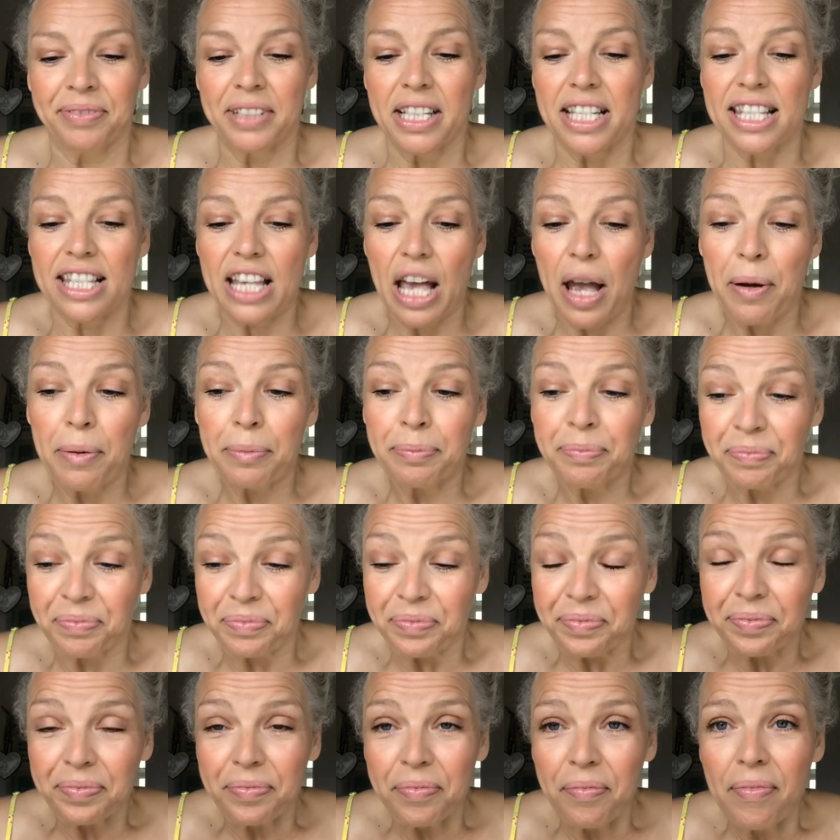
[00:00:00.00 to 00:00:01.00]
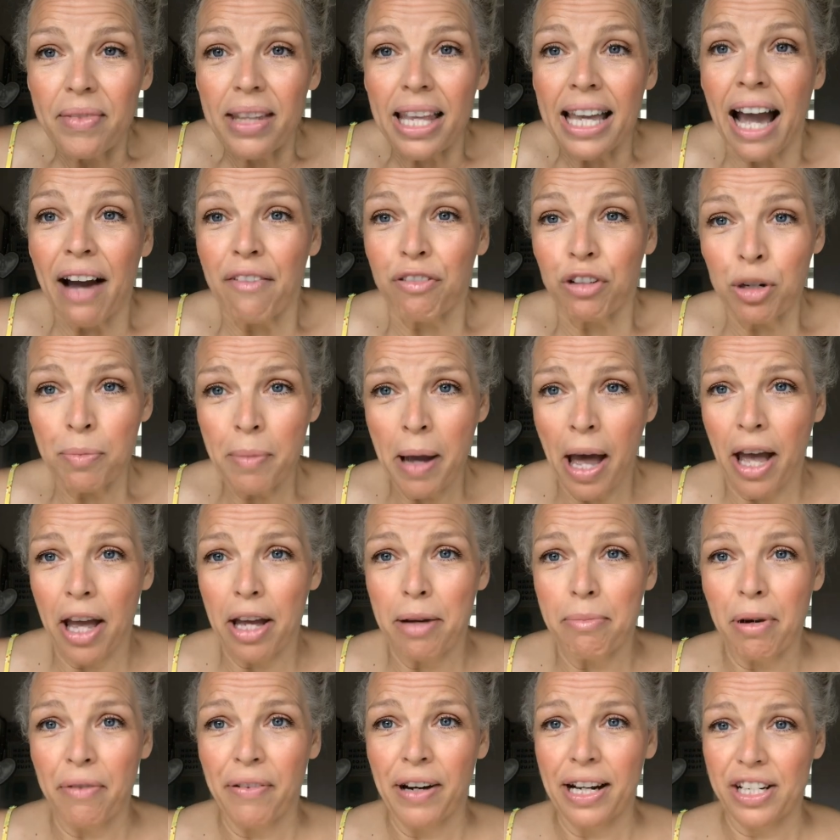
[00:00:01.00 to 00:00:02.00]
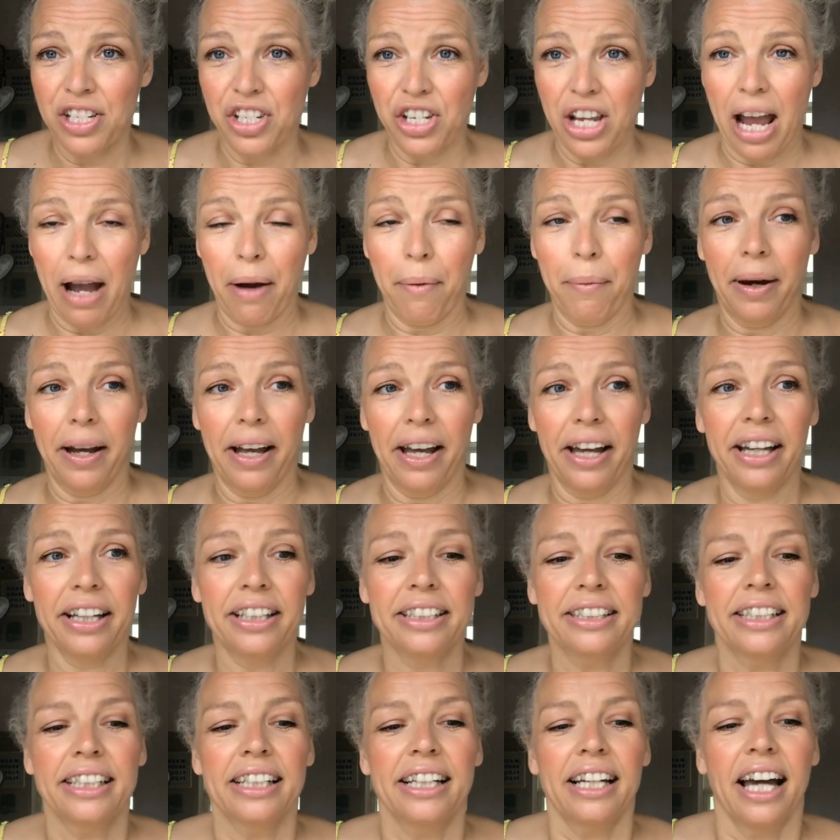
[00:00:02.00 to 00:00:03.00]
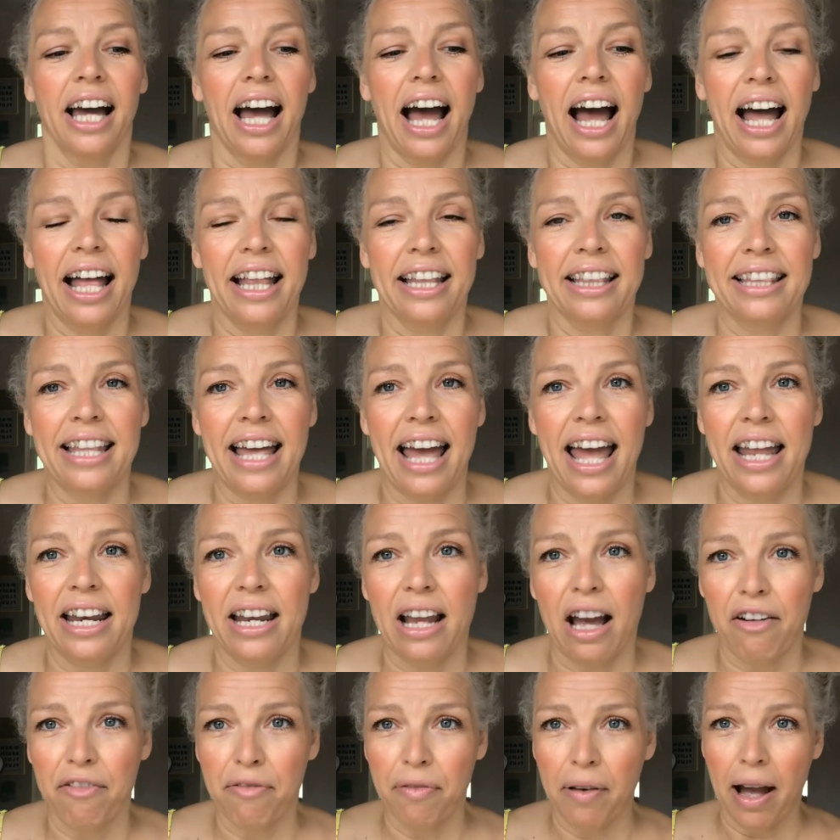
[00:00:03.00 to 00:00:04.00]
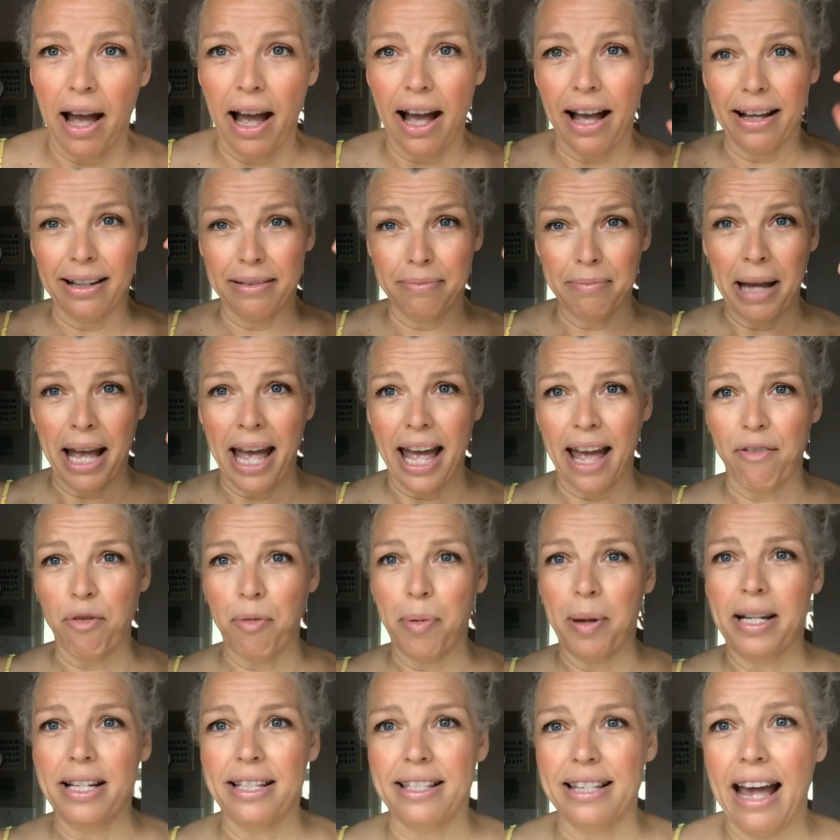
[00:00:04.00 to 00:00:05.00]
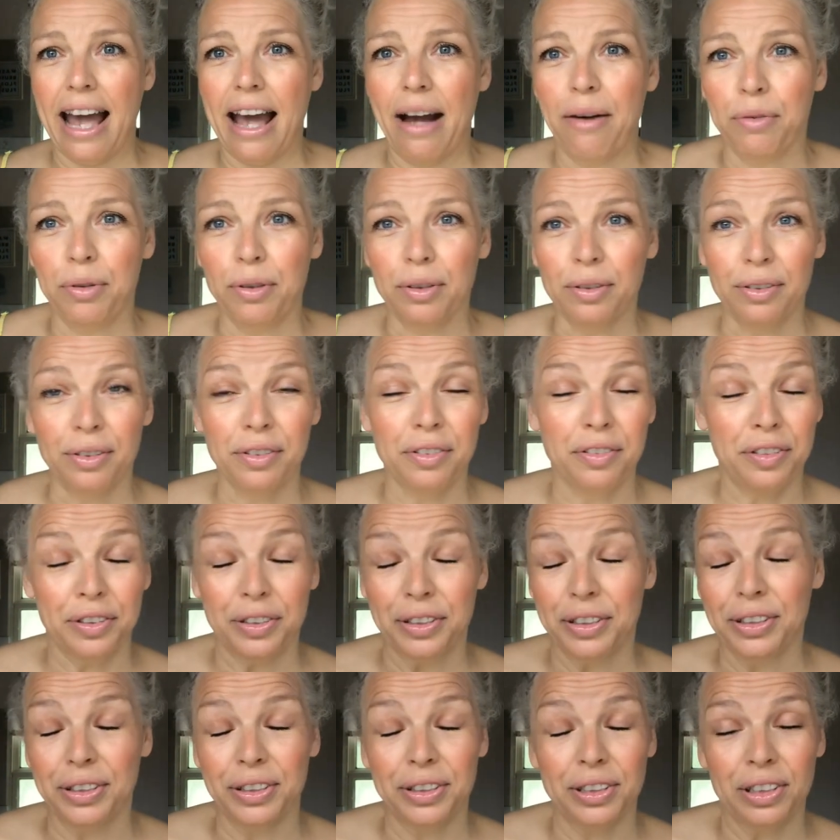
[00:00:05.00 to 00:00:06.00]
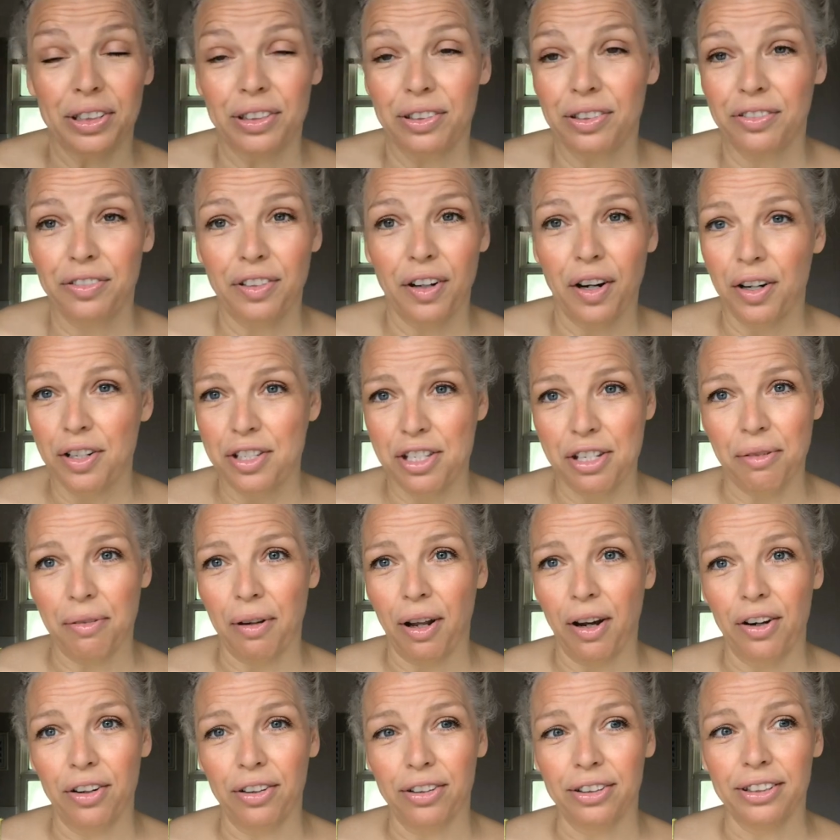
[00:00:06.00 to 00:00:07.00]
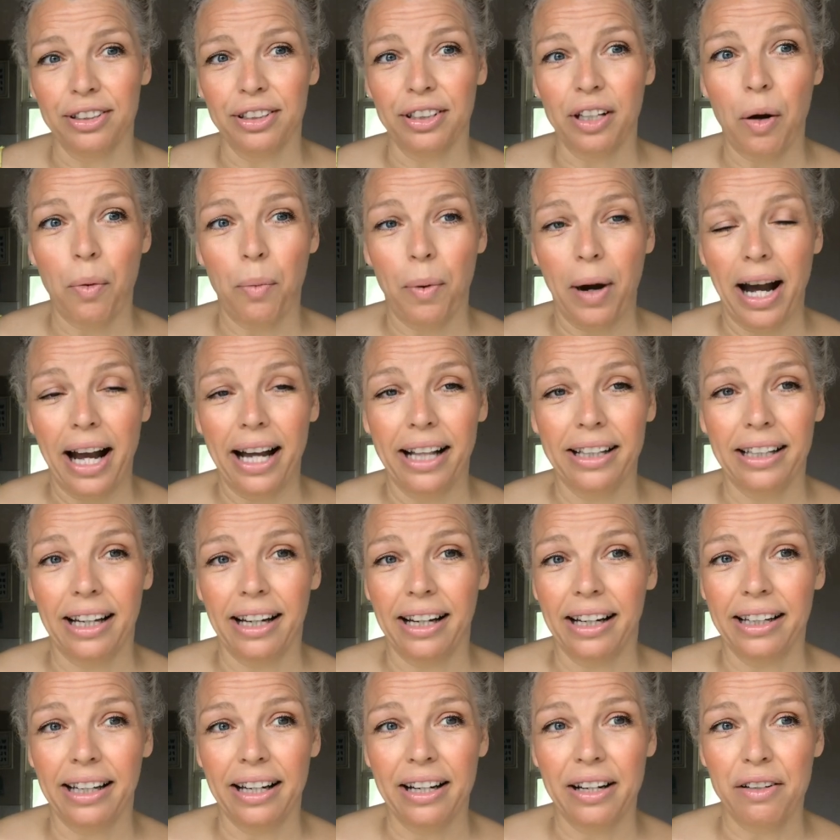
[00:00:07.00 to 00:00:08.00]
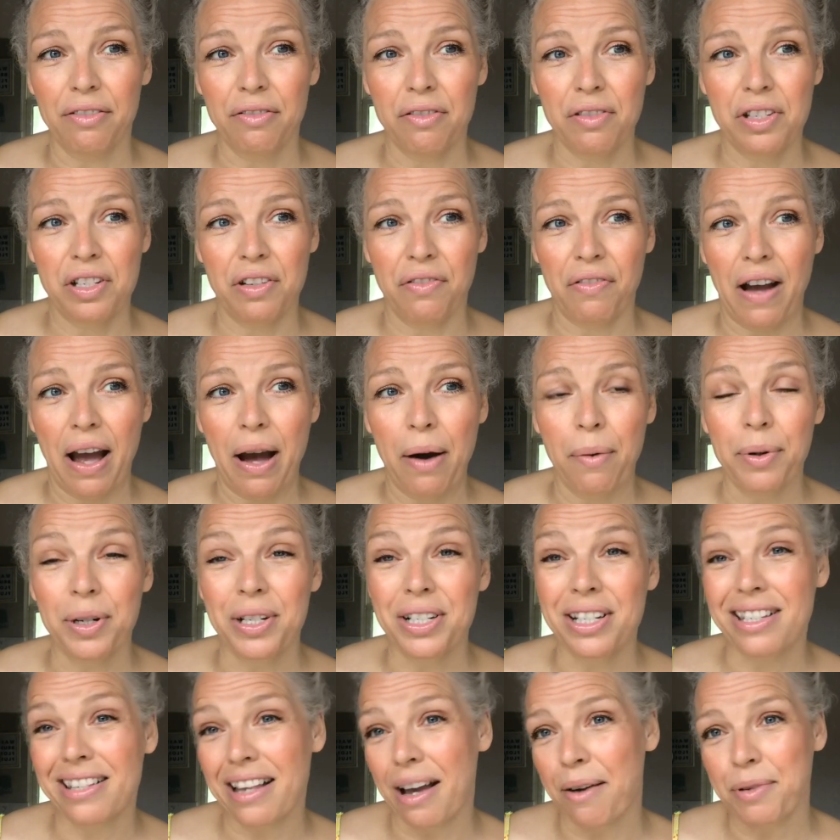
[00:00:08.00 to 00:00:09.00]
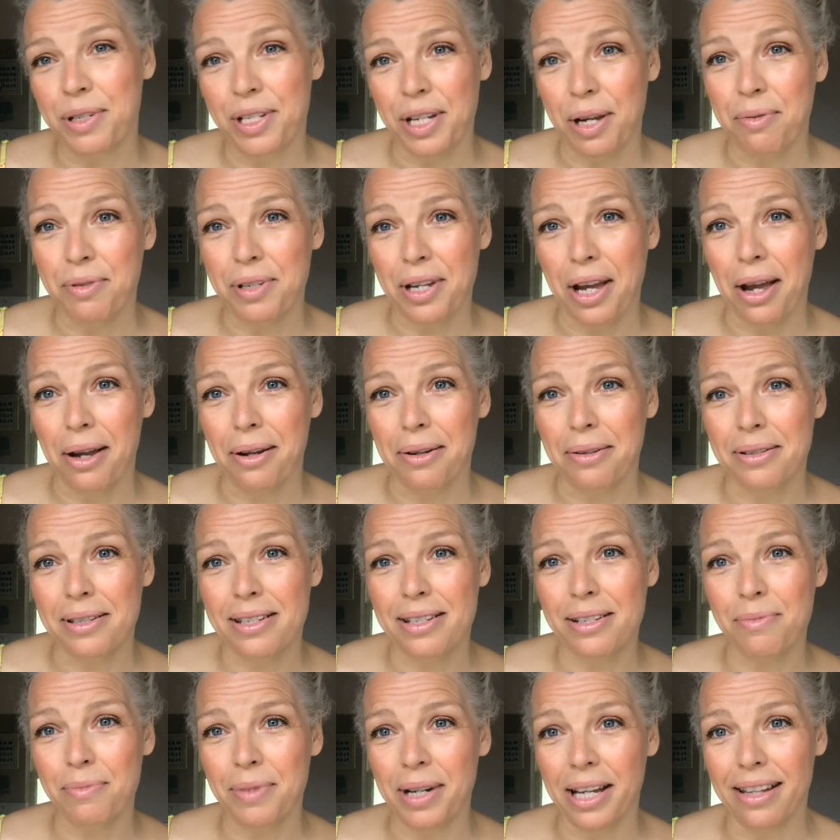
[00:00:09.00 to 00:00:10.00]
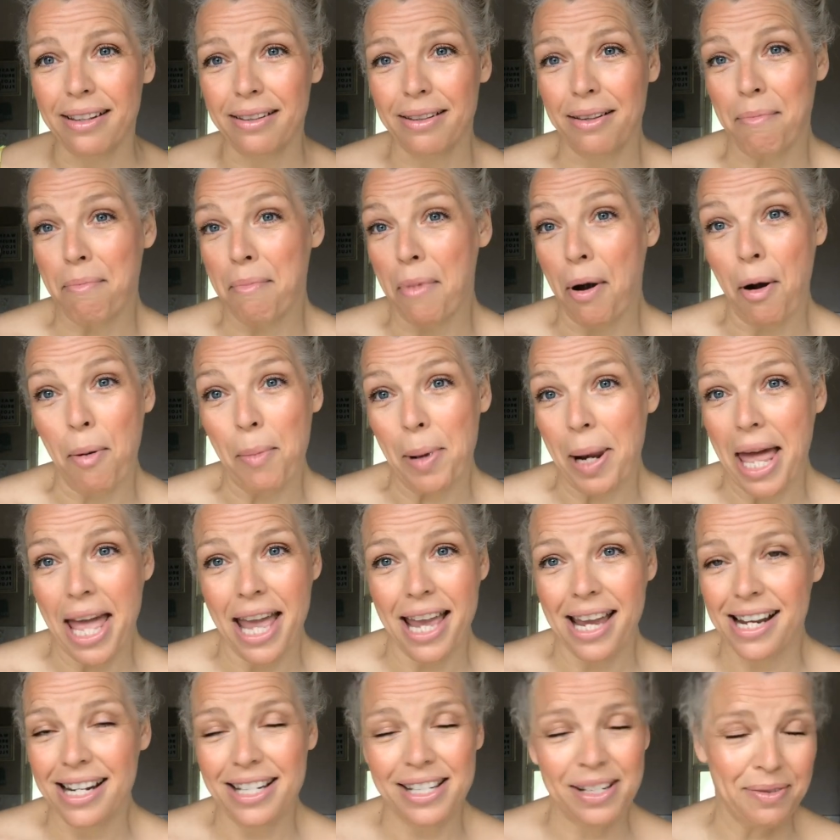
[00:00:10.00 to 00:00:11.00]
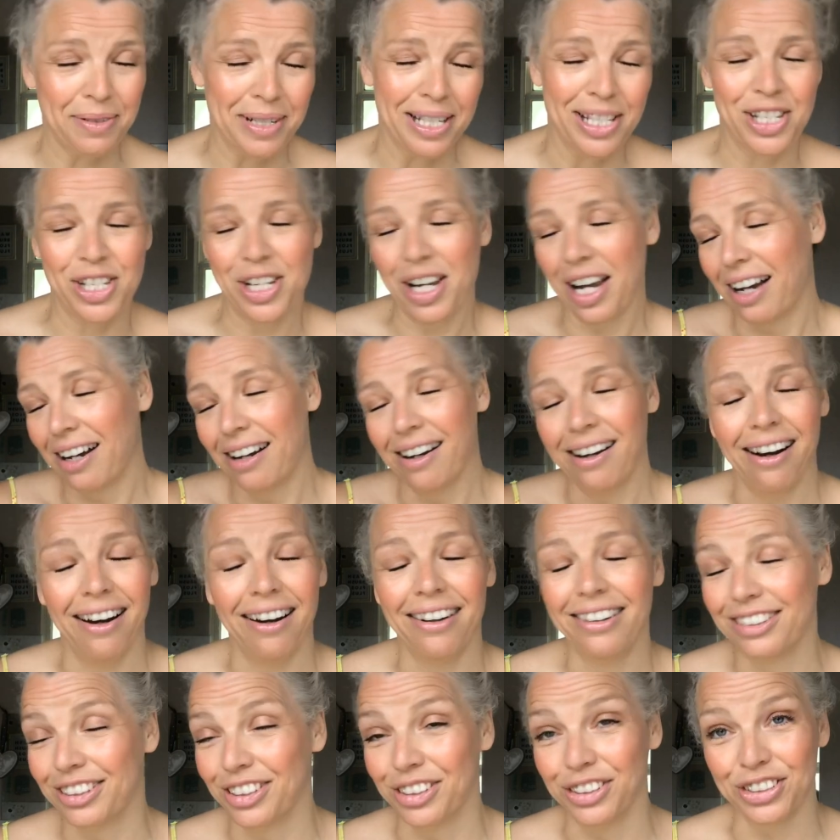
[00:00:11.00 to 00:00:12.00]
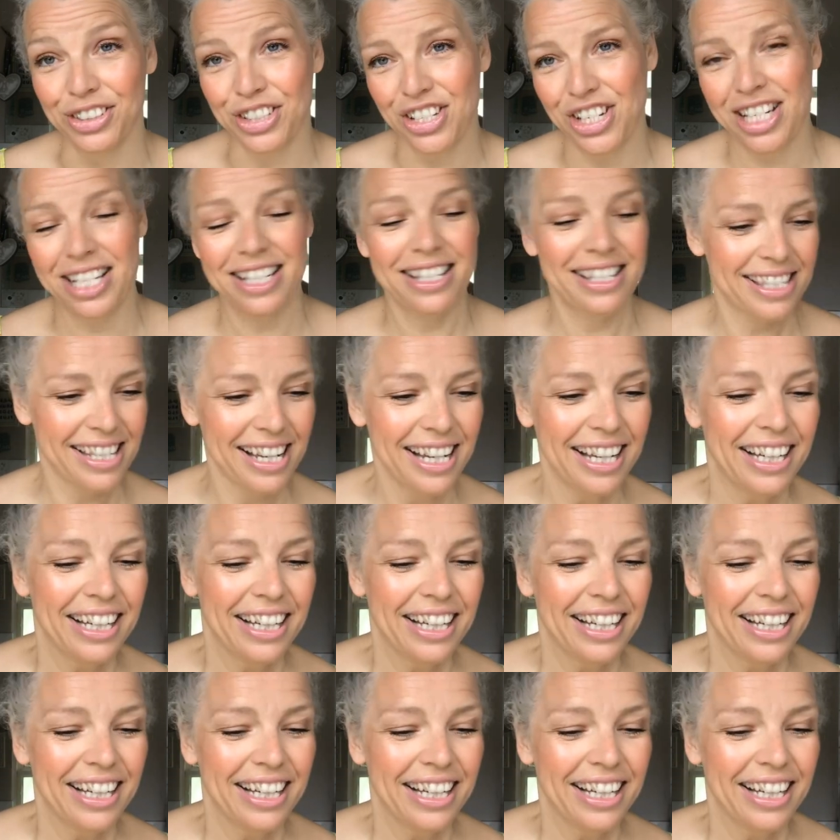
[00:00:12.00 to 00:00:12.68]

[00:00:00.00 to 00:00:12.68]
So, I've come home, I've had a shower, and then I've had my hair up in a towel for far too long while I have devoured sourdough toast with marmalade, which, oh, gorgeous,